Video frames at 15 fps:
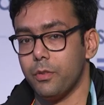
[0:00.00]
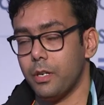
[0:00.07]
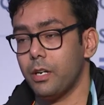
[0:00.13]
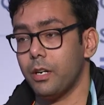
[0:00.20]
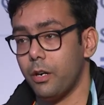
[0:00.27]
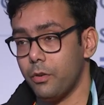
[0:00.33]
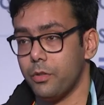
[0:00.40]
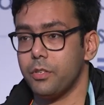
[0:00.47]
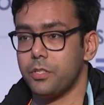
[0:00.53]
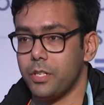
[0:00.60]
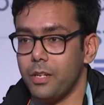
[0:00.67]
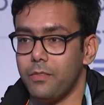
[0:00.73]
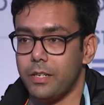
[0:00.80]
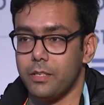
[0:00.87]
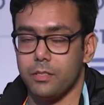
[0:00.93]
uh, out the
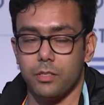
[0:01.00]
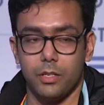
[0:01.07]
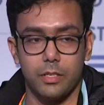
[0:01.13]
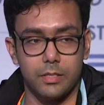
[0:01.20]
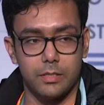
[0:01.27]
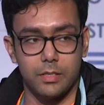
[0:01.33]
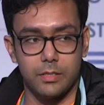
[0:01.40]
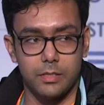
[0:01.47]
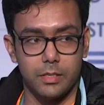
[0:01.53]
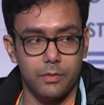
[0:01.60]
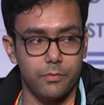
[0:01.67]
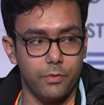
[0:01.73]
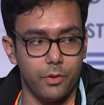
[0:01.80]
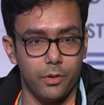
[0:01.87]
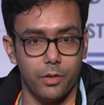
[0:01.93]
shelf that has not
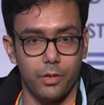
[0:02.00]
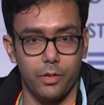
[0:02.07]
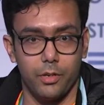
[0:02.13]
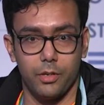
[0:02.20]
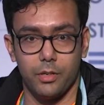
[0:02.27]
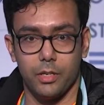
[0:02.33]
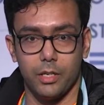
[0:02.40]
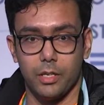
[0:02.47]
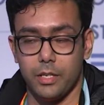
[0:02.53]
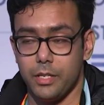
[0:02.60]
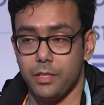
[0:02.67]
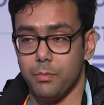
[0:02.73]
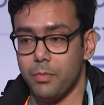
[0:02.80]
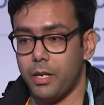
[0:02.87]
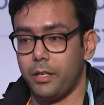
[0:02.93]
existed for uh,
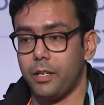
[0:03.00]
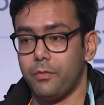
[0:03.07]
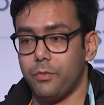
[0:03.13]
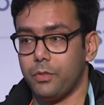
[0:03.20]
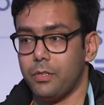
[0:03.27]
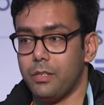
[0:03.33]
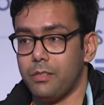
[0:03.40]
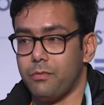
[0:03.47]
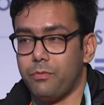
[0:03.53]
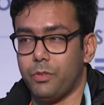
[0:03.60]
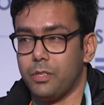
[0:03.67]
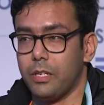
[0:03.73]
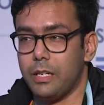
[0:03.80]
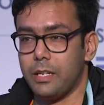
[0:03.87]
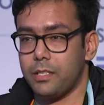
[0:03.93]
in the market for the
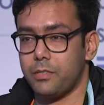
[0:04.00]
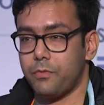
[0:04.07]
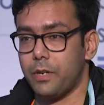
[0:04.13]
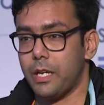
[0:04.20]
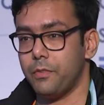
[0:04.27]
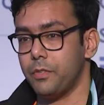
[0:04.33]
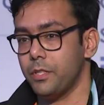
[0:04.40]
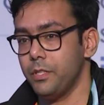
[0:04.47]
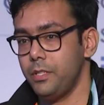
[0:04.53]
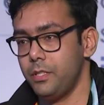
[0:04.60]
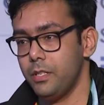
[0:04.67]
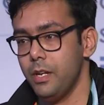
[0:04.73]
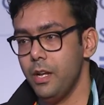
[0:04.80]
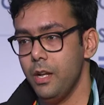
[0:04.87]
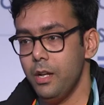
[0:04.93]
for the last five years.